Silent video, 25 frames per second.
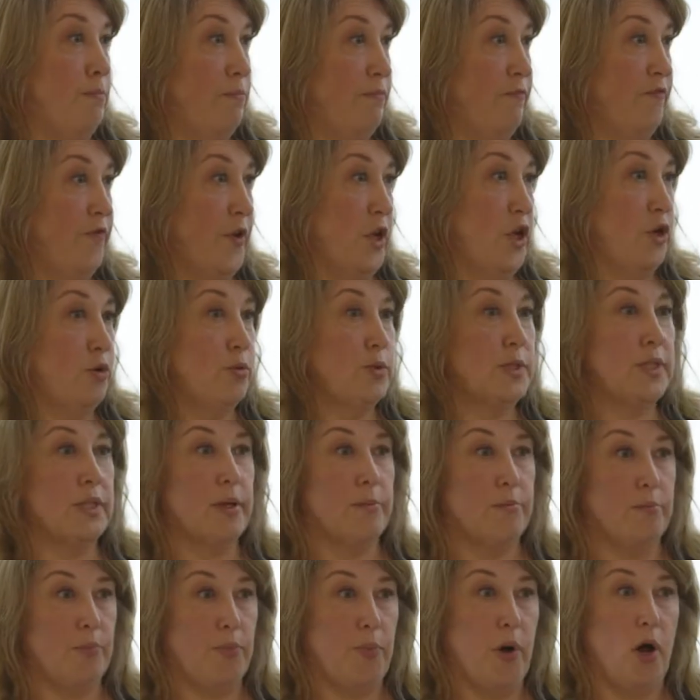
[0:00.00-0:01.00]
views
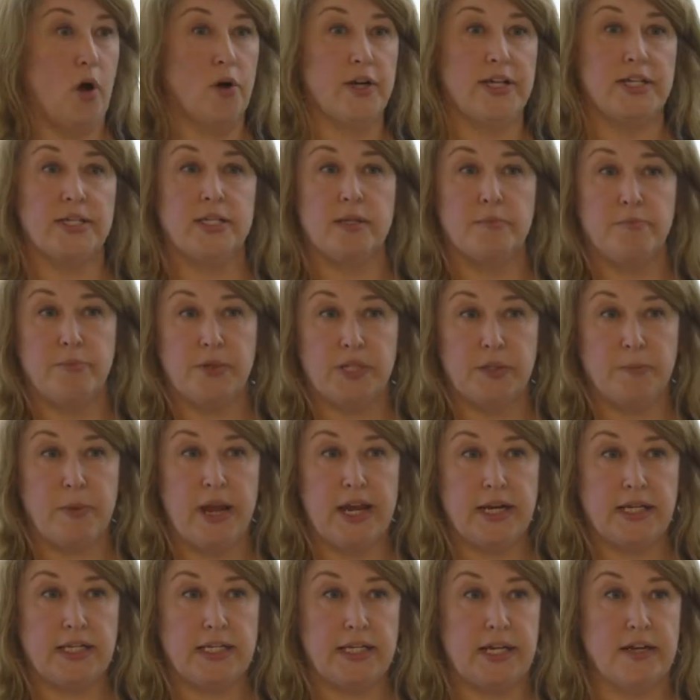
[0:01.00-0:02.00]
and points and
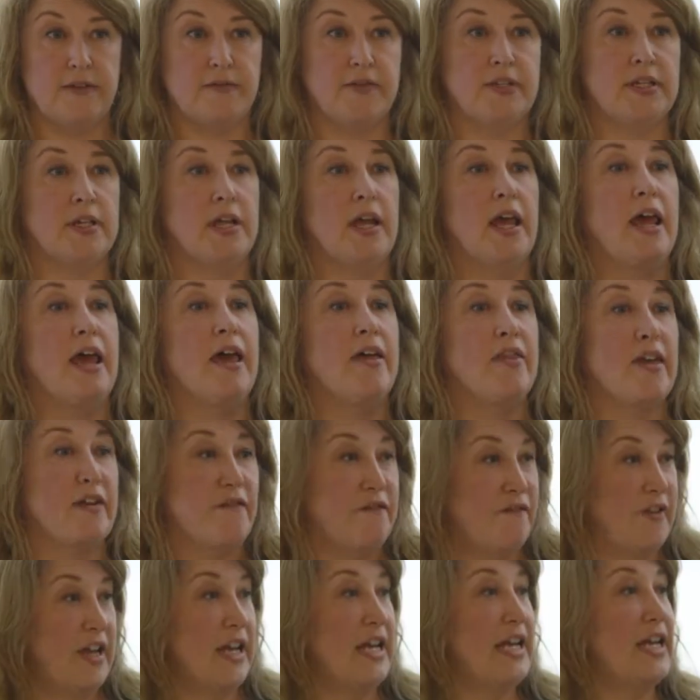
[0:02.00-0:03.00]
perspectives, they
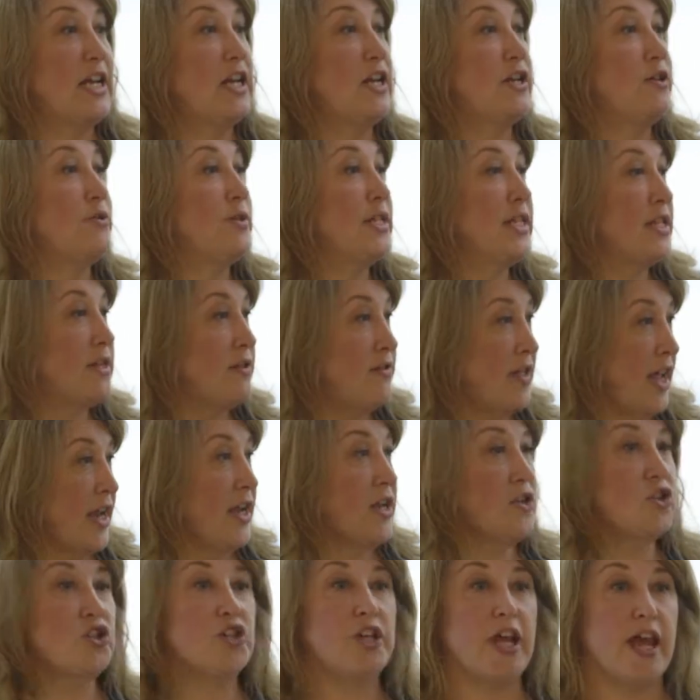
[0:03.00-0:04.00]
feel included and they
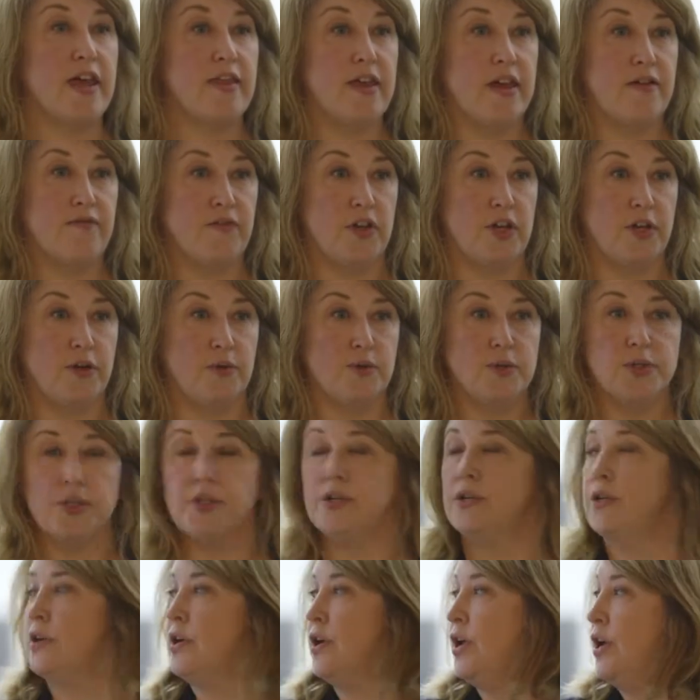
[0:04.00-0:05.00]
can share their
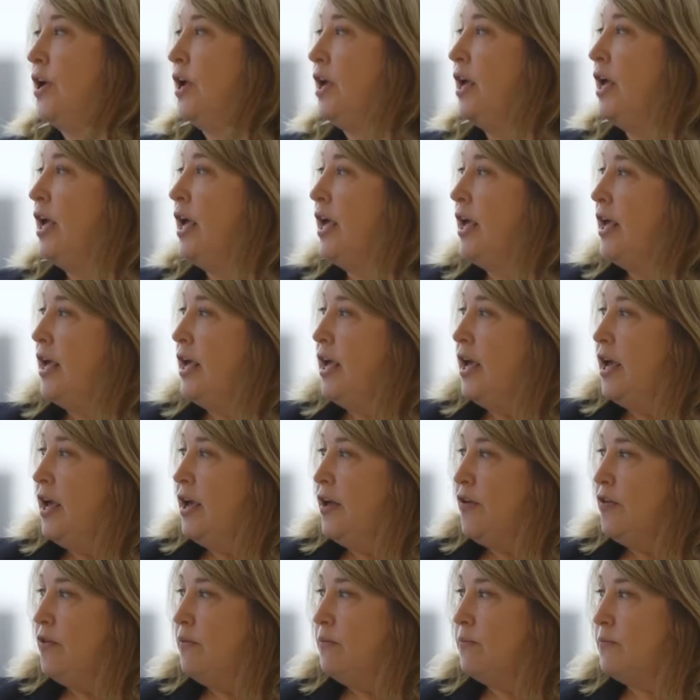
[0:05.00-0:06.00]
views,
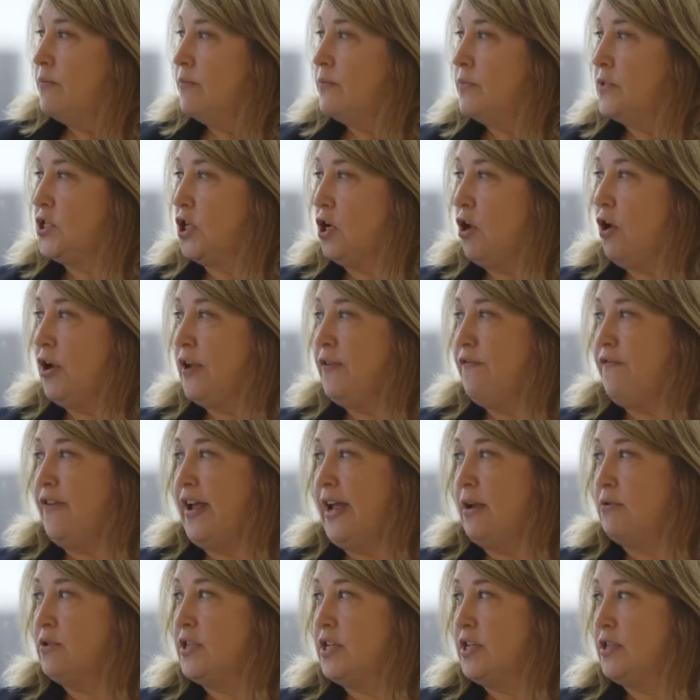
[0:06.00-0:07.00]
Deloitte
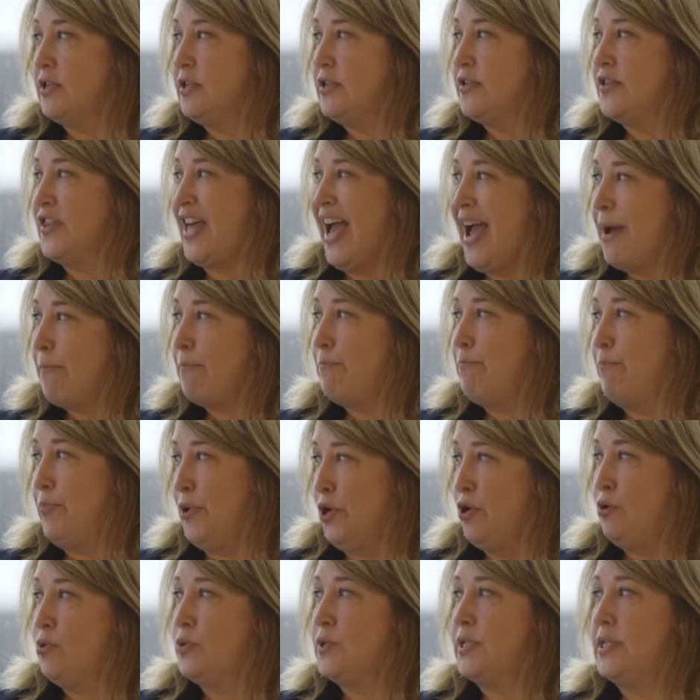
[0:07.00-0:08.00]
found that that
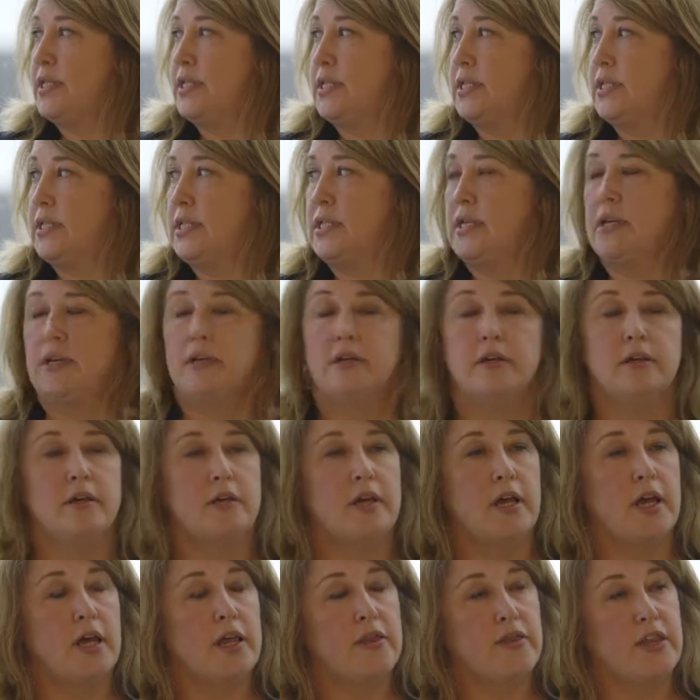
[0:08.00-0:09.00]
boosts
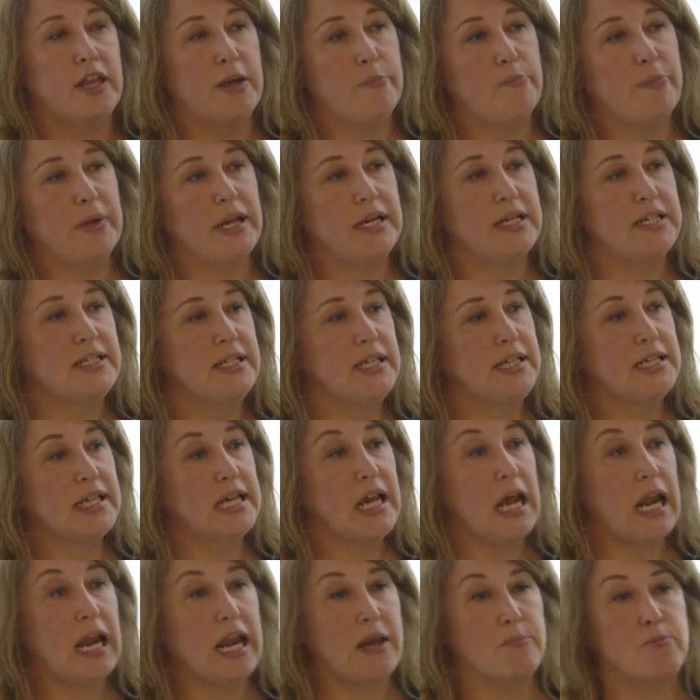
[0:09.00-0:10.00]
the ability to
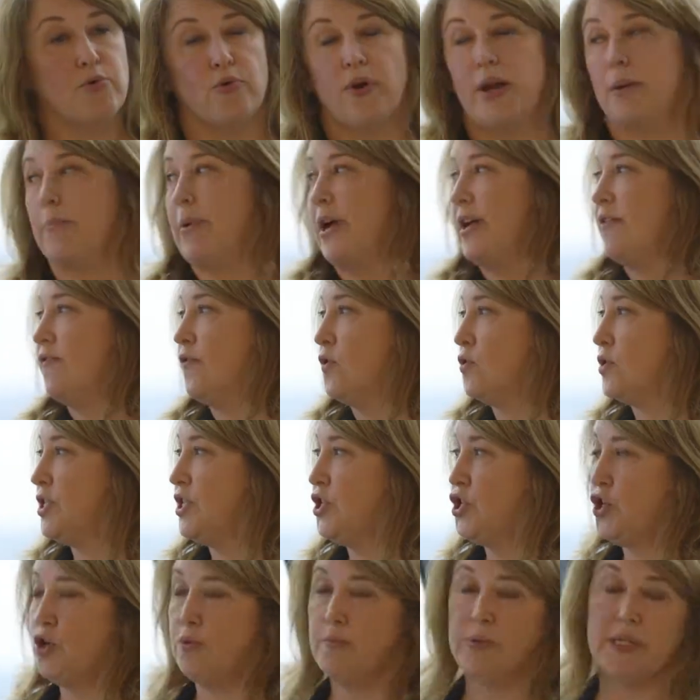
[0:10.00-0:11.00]
collaborate by
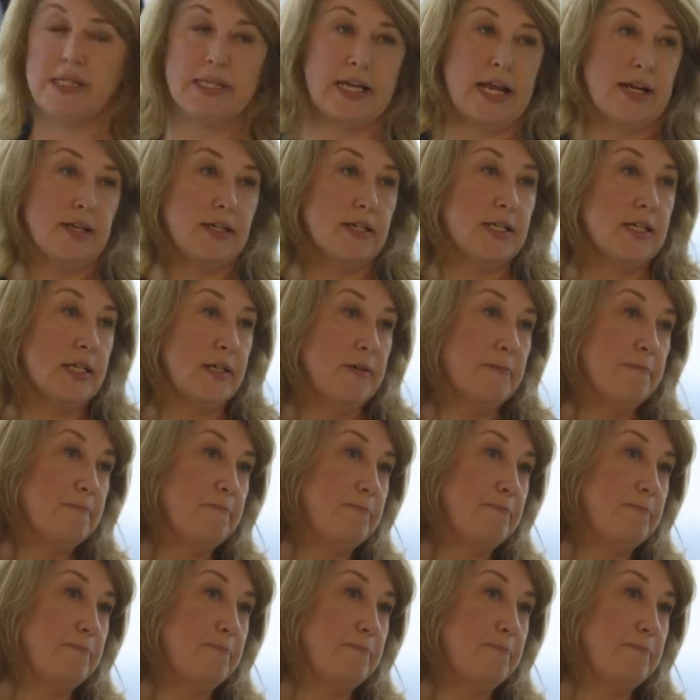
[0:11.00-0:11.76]
42%.